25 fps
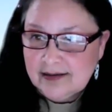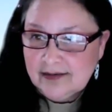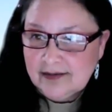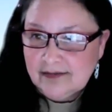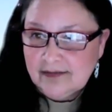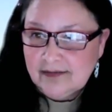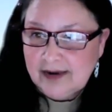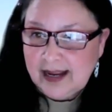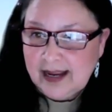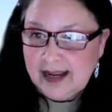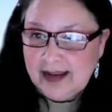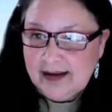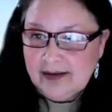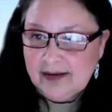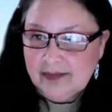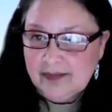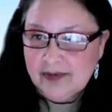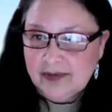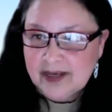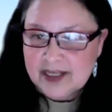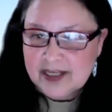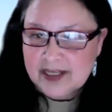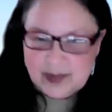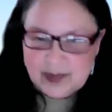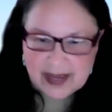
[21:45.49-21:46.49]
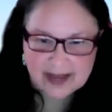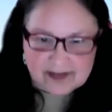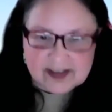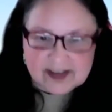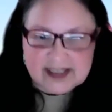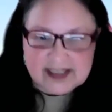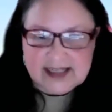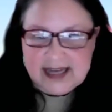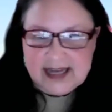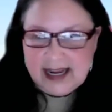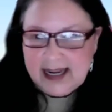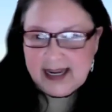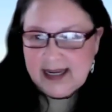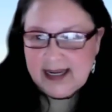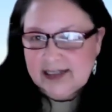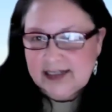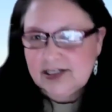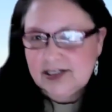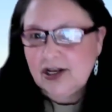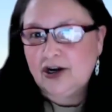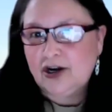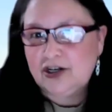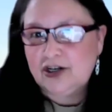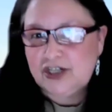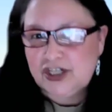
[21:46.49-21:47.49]
right? Because we have stains
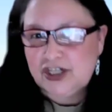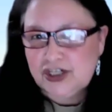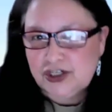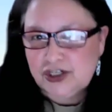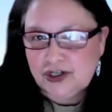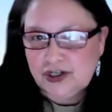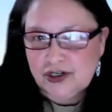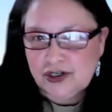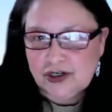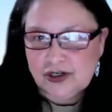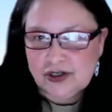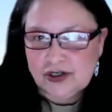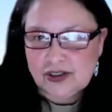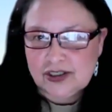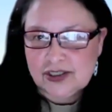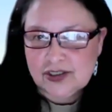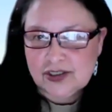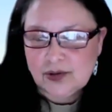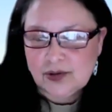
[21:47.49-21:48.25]
on our shirts.